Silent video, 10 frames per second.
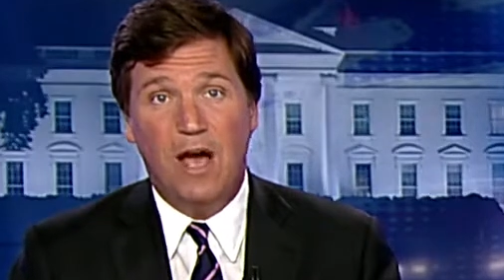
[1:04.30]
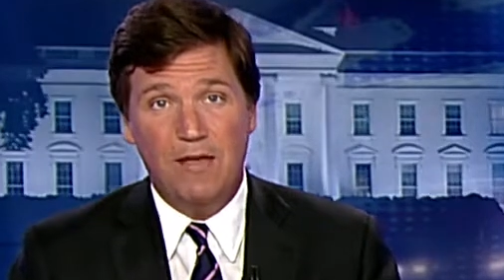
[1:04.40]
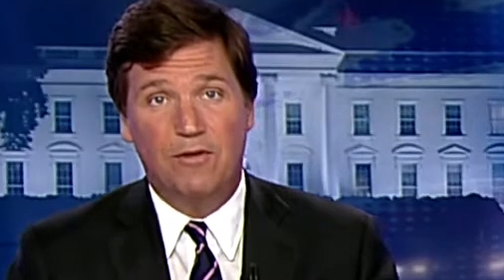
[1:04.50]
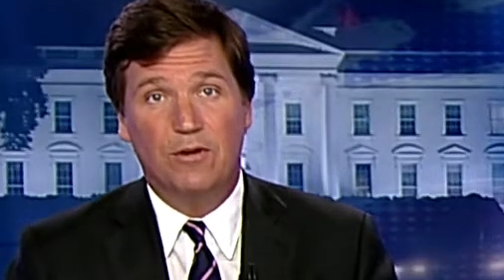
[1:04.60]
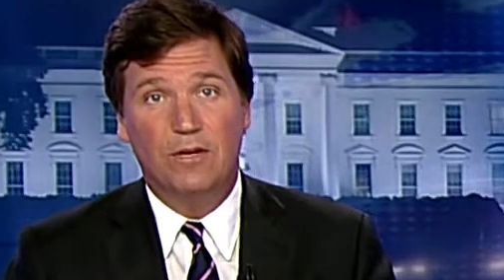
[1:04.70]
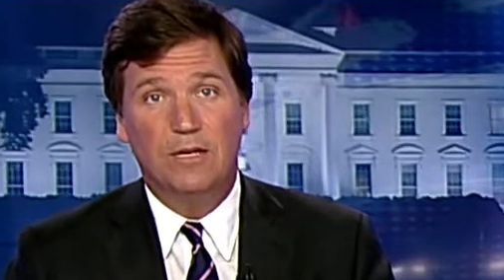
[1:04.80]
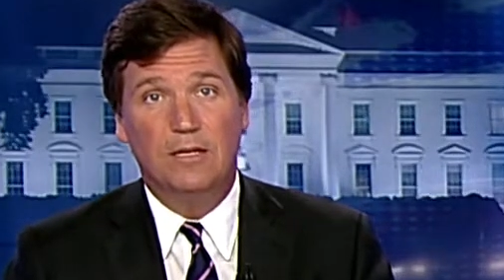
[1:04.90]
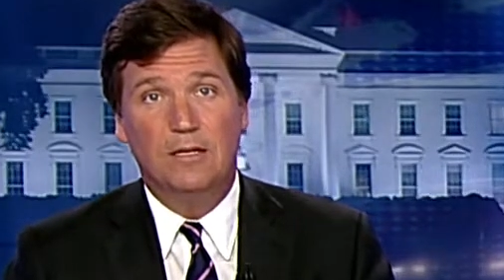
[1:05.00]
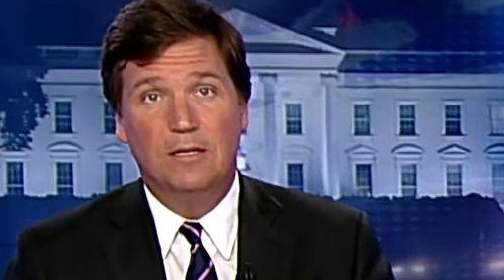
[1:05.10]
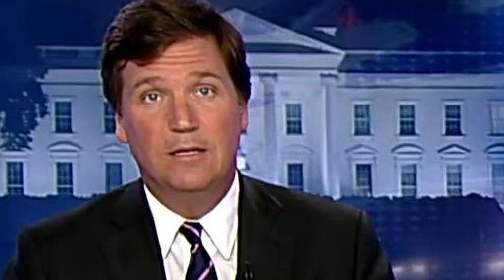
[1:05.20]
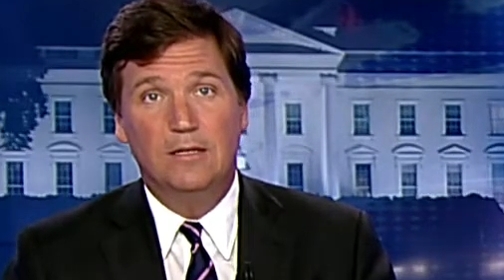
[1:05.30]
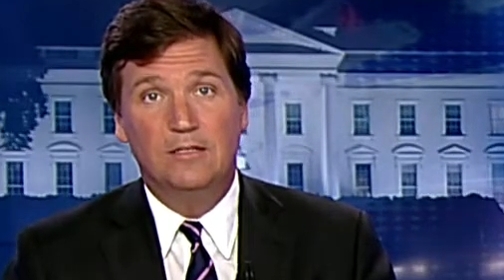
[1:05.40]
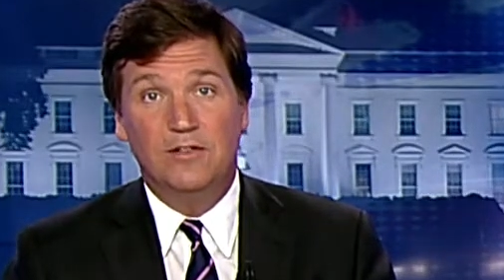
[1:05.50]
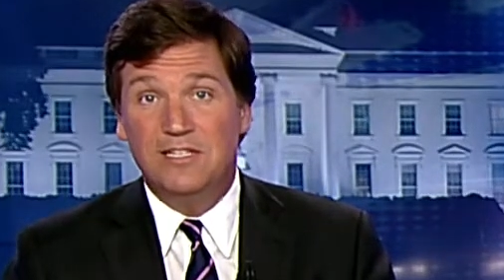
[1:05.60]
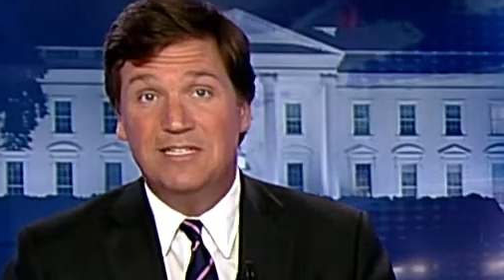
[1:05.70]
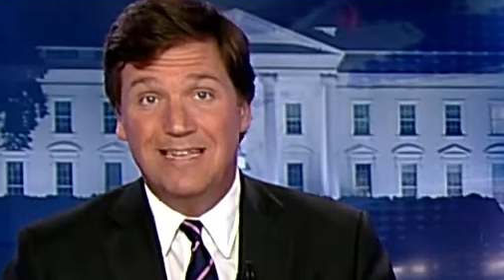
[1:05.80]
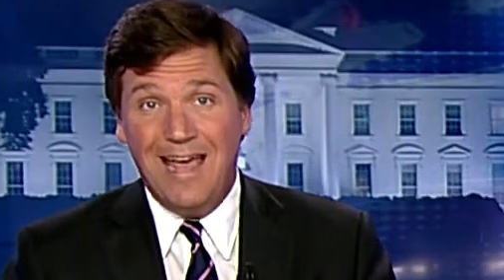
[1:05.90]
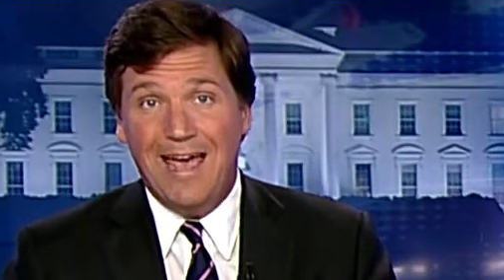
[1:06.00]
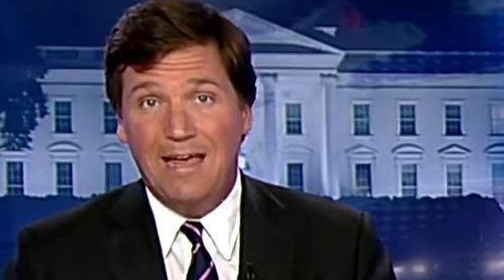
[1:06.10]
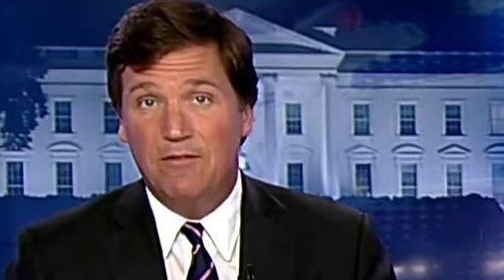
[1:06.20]
either. To this
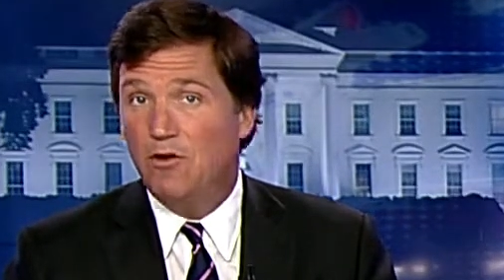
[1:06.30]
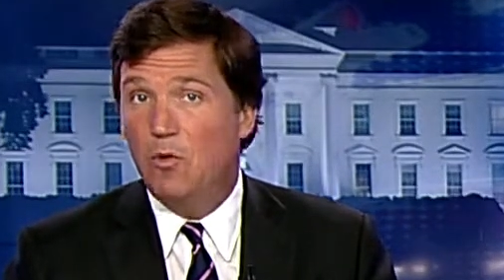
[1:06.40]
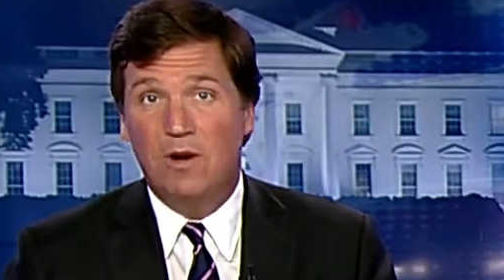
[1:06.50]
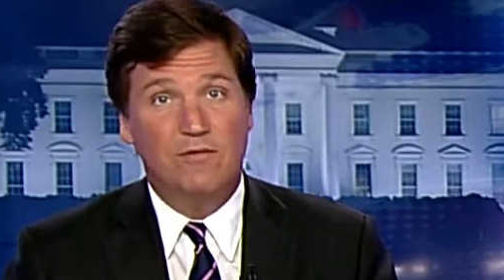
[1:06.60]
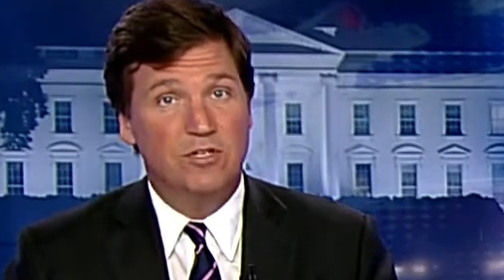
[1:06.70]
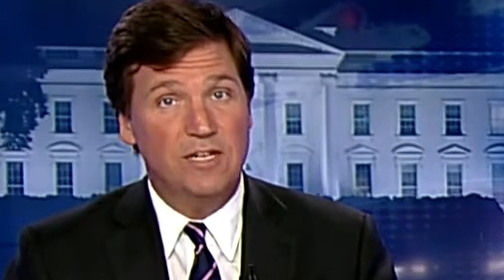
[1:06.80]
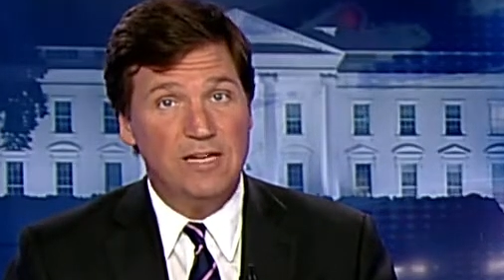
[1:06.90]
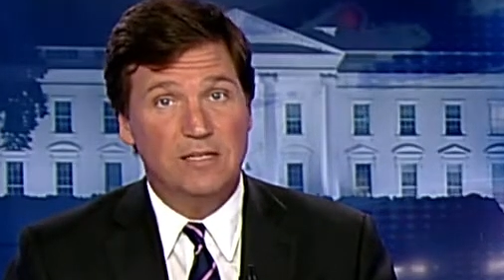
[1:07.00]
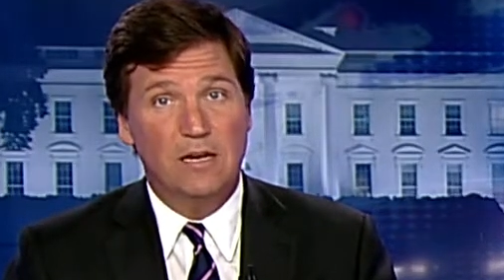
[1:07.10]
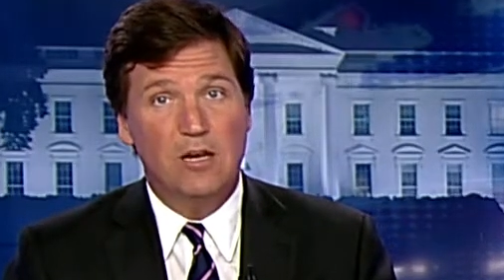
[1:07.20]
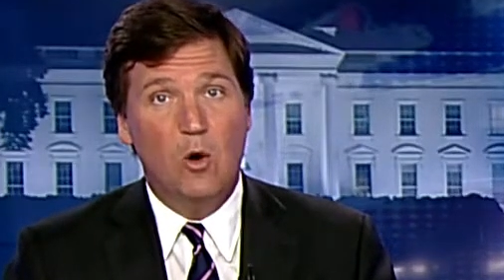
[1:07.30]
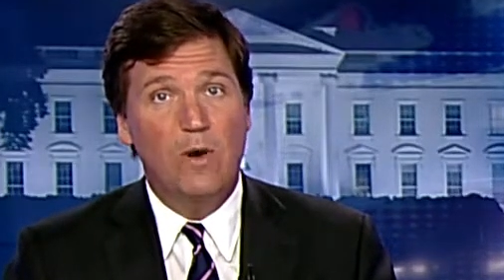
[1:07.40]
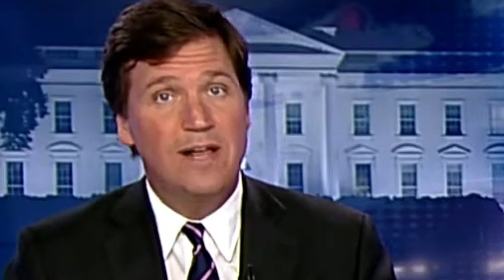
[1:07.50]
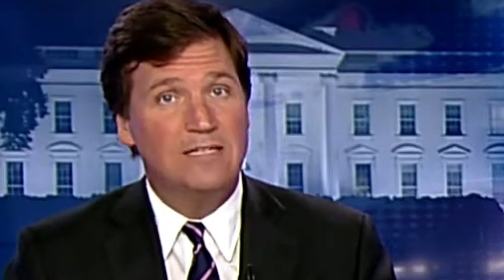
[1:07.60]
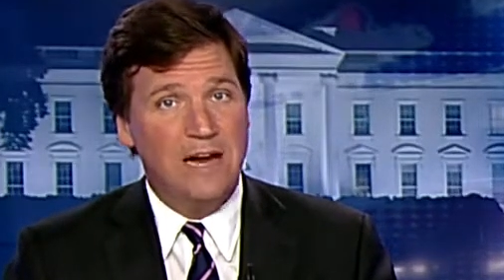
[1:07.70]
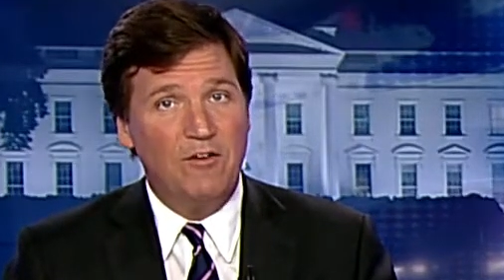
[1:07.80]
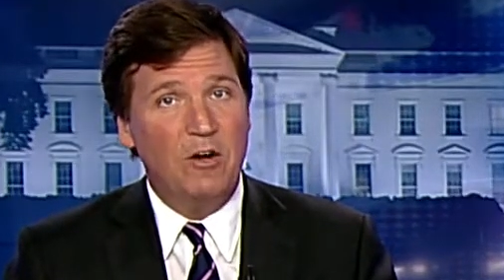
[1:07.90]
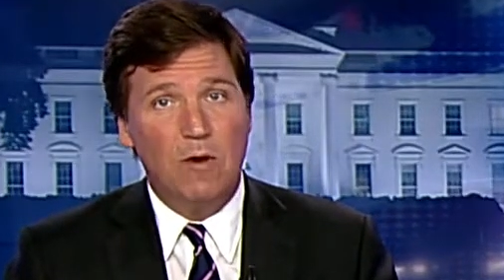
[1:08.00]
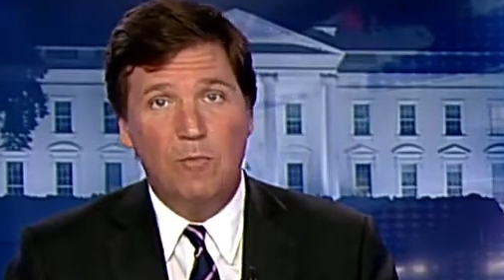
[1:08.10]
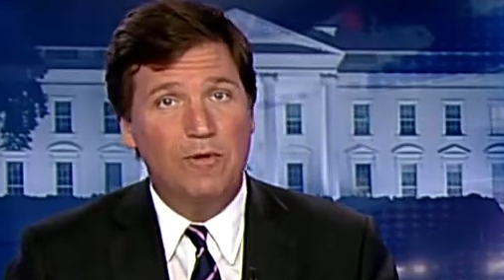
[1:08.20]
day, though no one ever says it, no one has ever
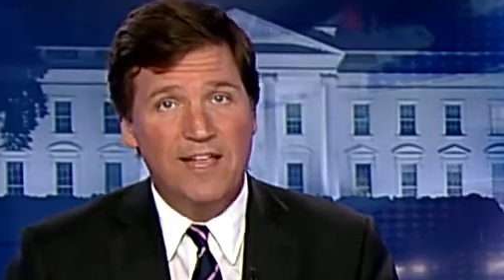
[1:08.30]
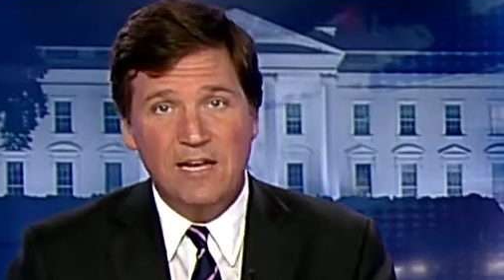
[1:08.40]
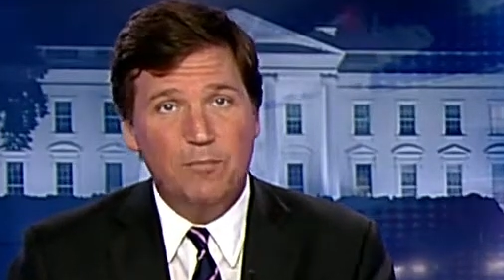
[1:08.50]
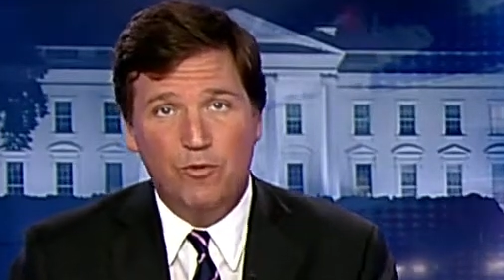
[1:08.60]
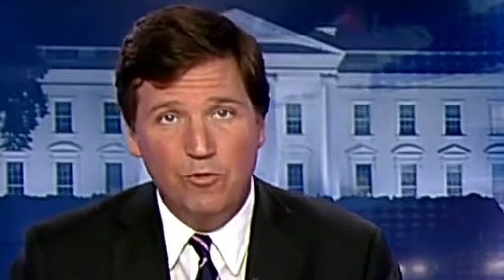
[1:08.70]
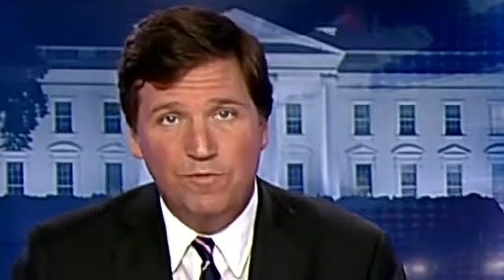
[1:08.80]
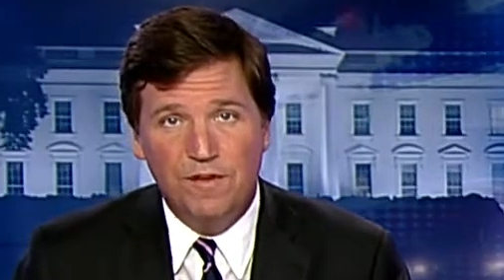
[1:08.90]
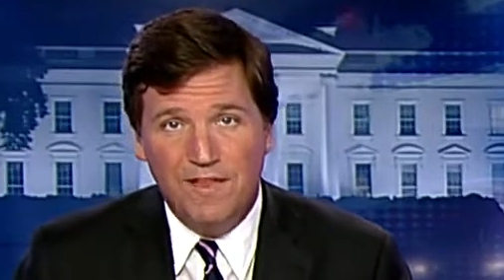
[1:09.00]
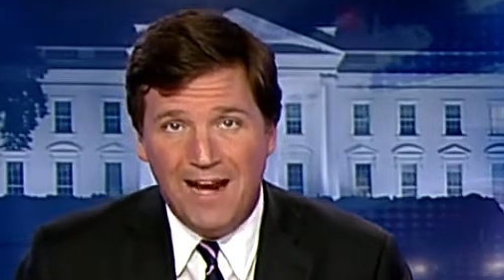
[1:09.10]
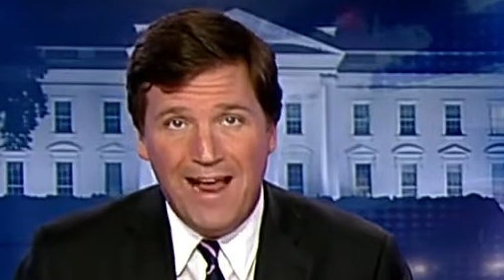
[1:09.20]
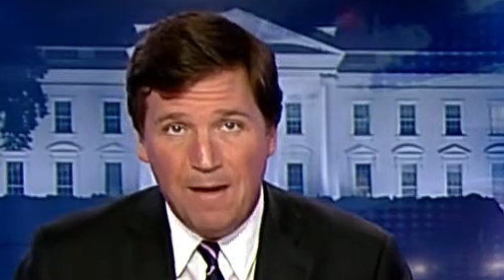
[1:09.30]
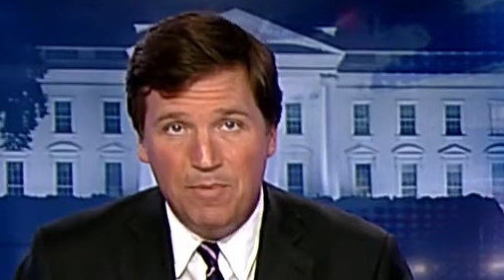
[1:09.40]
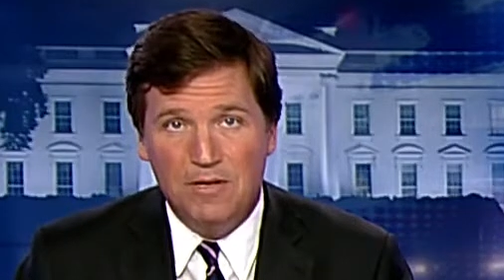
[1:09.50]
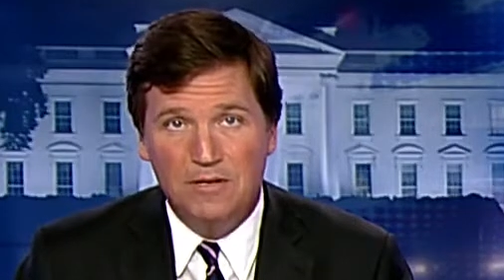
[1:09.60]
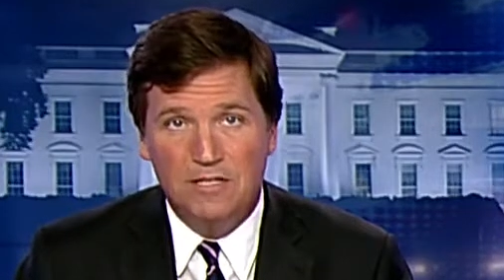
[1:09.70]
come up with any proof that that happened,